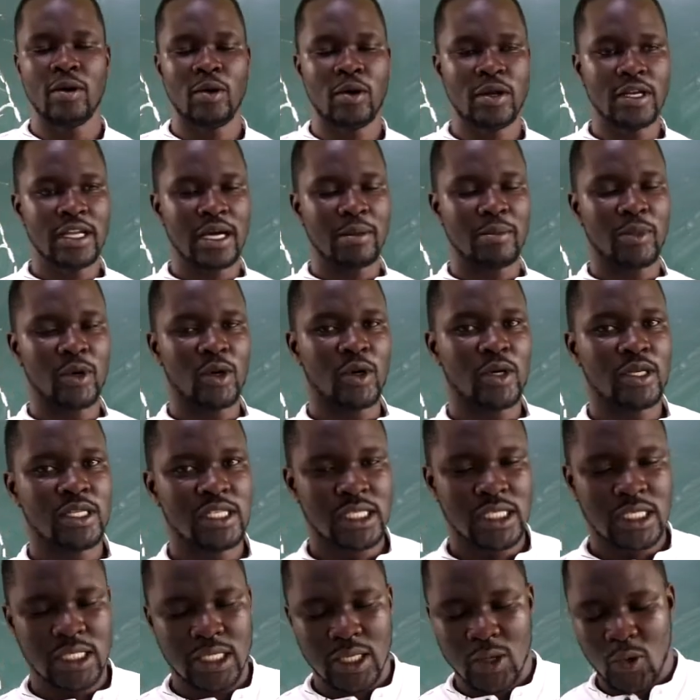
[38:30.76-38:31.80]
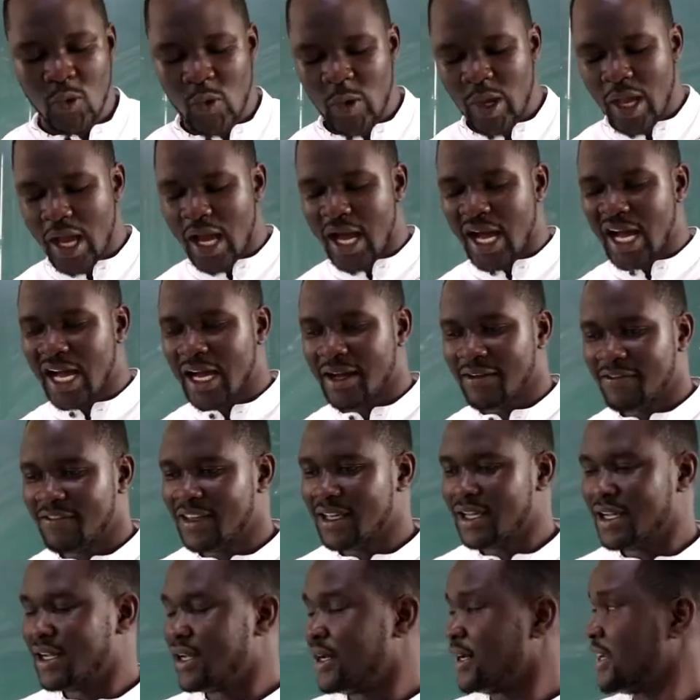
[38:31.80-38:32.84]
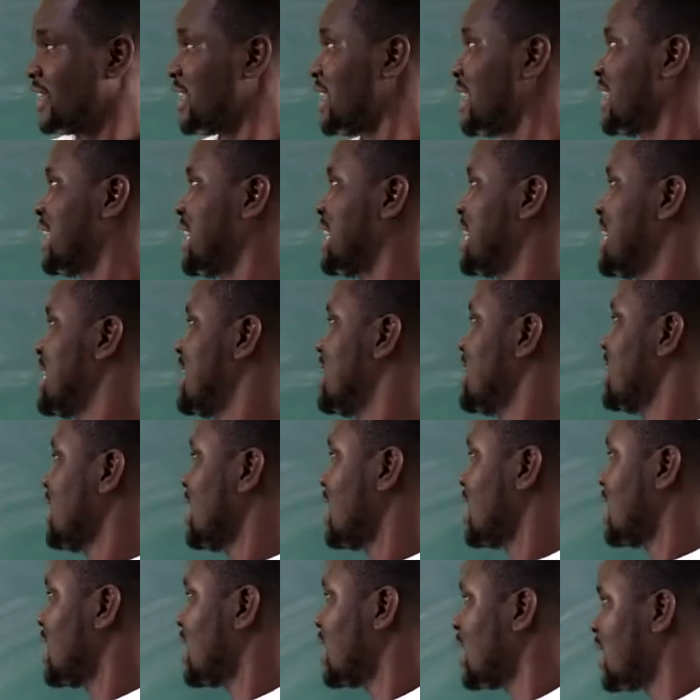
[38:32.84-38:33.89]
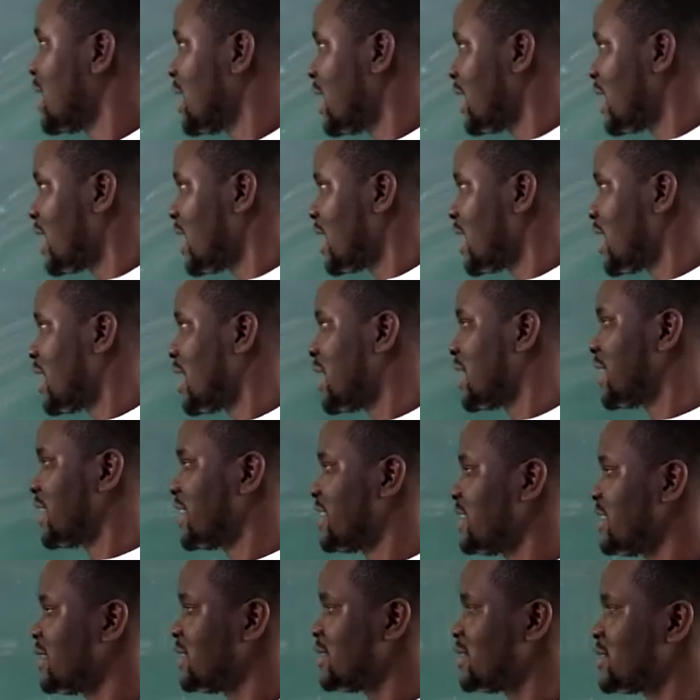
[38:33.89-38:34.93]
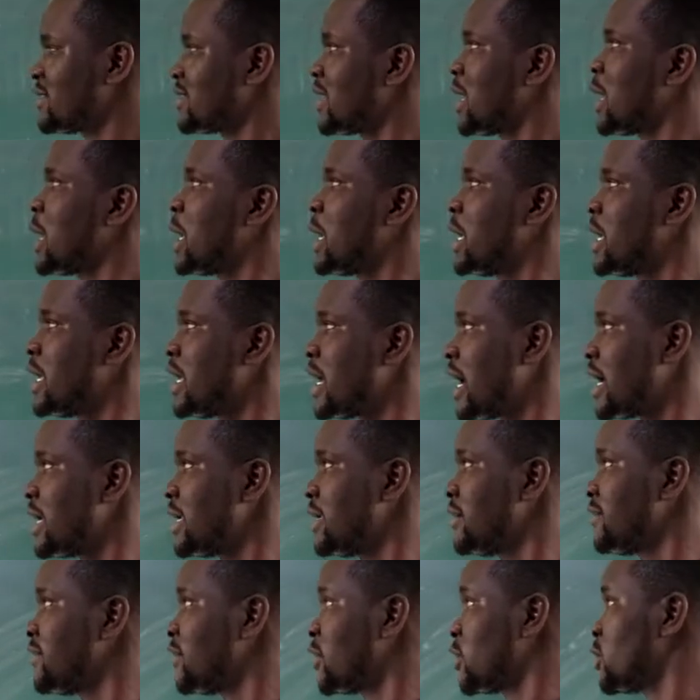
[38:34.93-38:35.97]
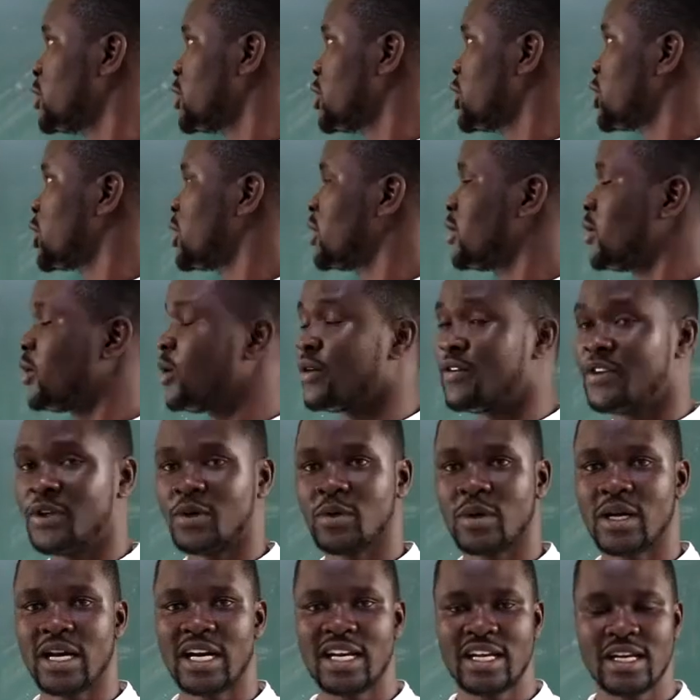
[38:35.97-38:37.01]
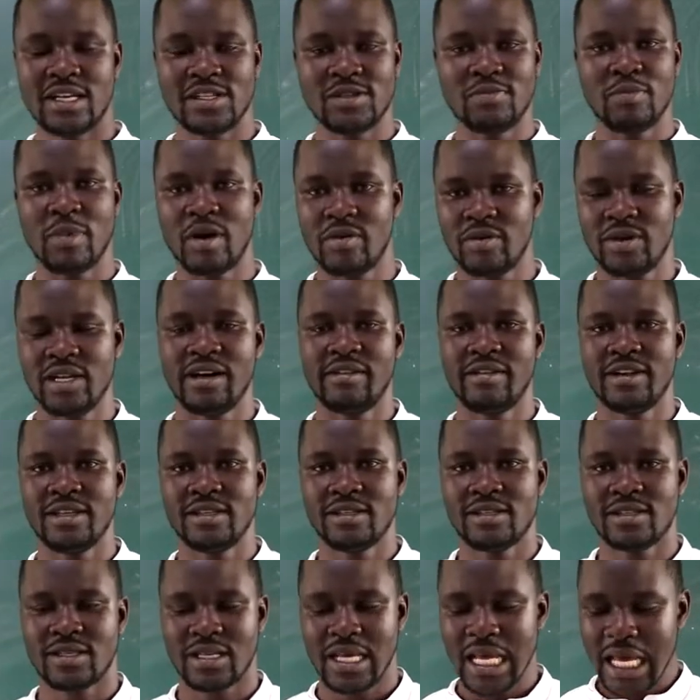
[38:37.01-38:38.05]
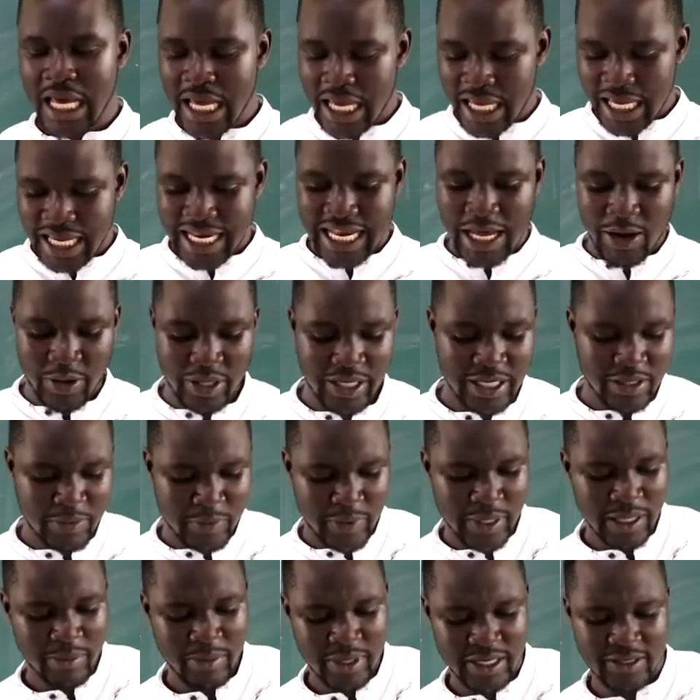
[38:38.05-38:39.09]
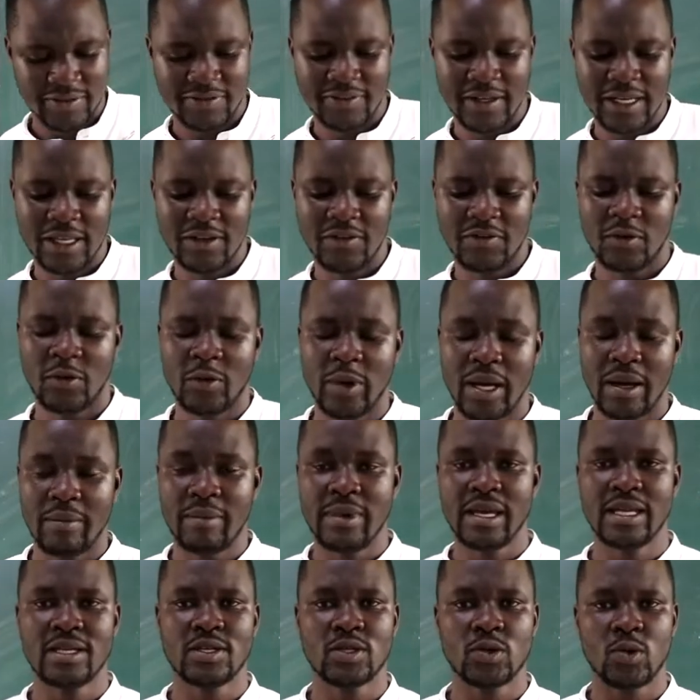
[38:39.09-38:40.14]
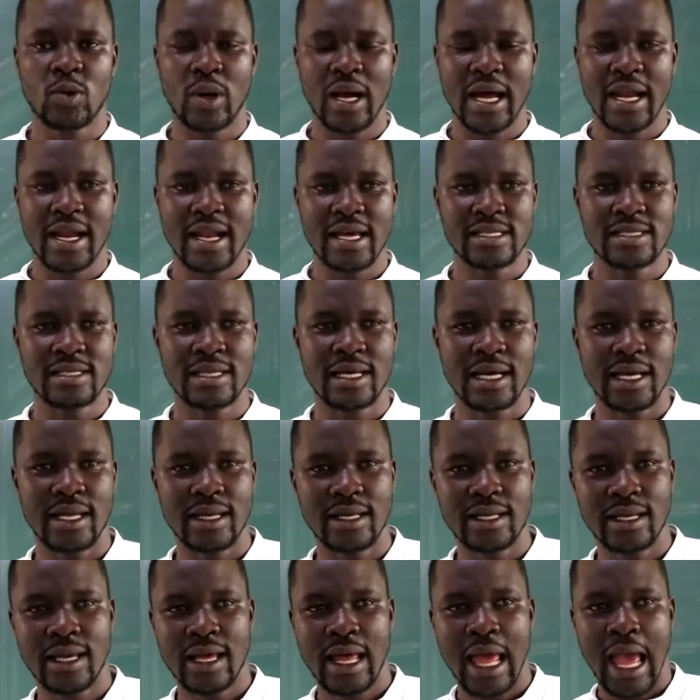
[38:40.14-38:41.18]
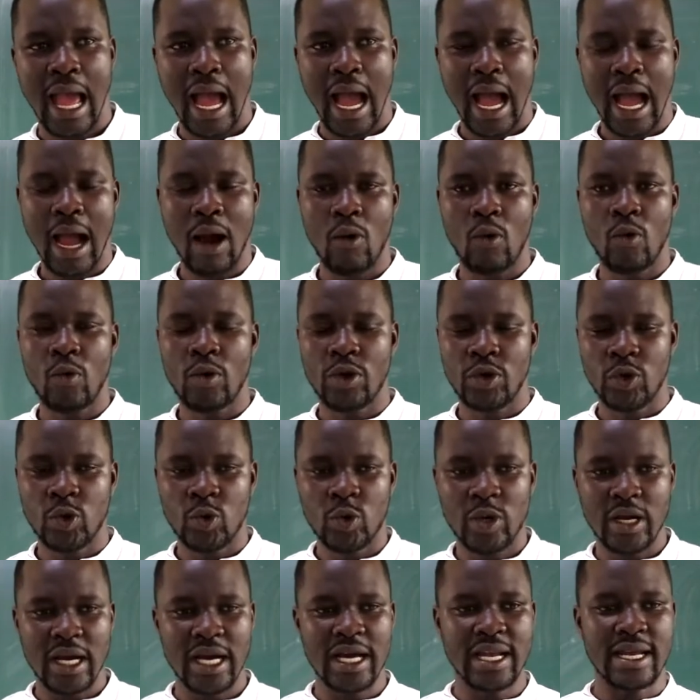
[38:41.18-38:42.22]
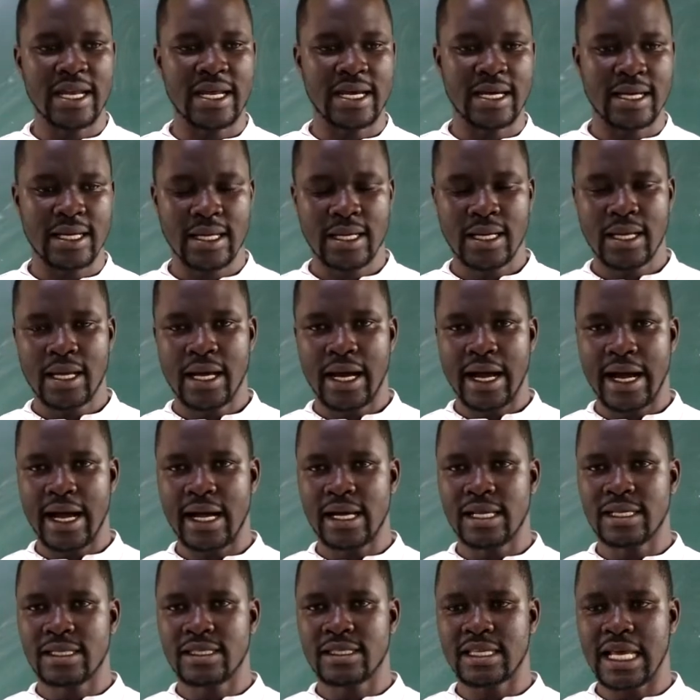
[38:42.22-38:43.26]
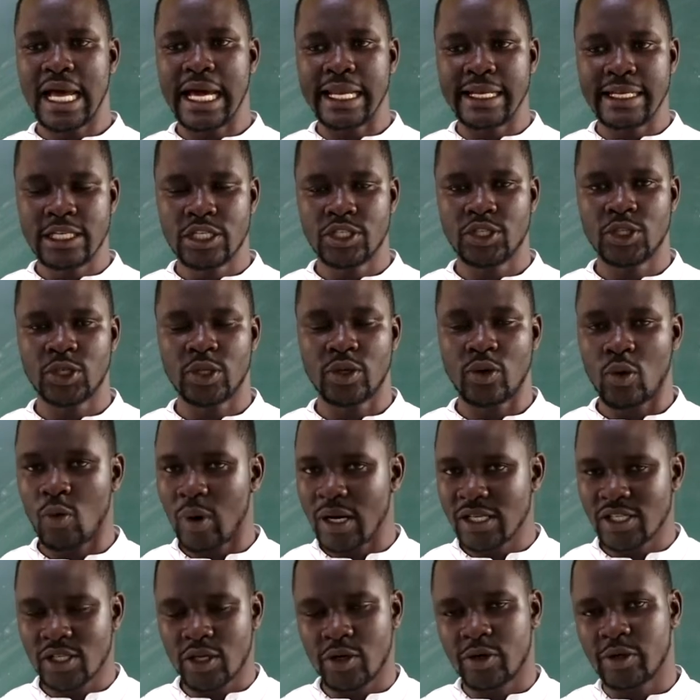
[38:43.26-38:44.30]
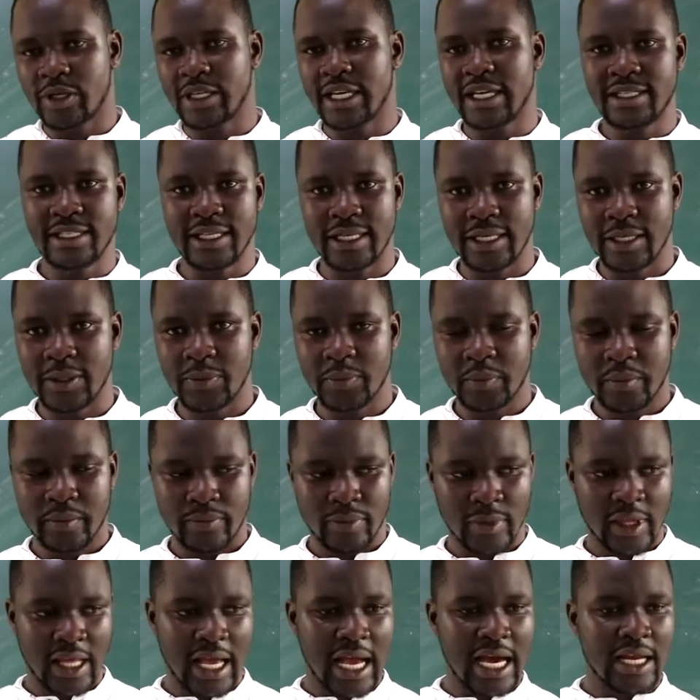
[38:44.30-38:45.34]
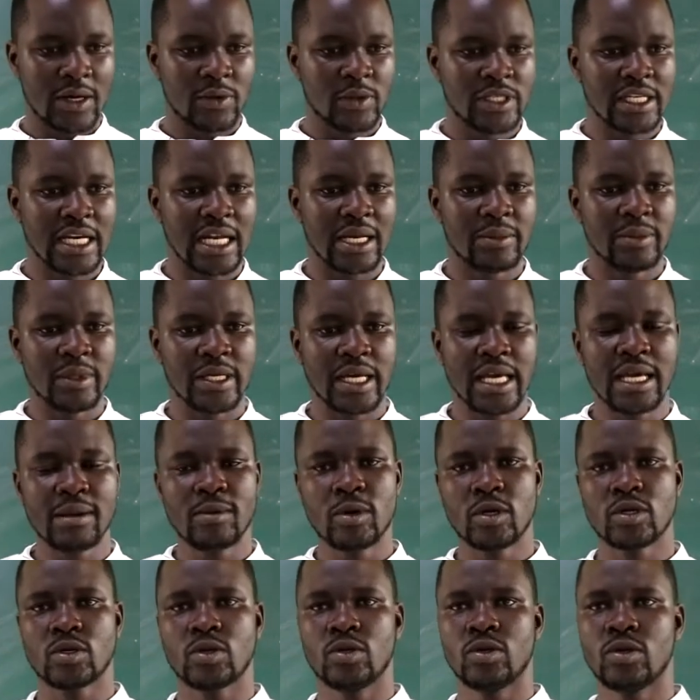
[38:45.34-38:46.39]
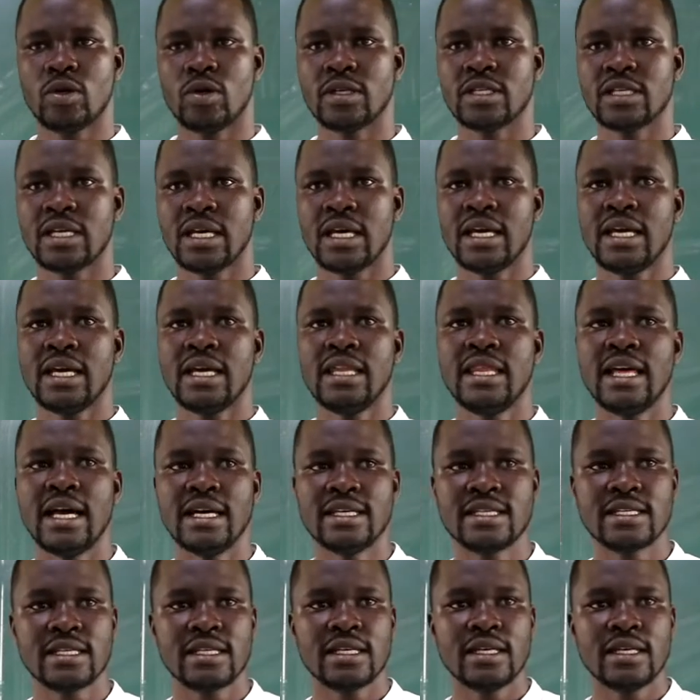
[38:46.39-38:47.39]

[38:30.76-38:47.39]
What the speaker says: the board, we are having the heading that is evolution of Uganda's boundaries. Now, in primary 5, we are meant to understand how Uganda as a nation was created. And we shall be able to note that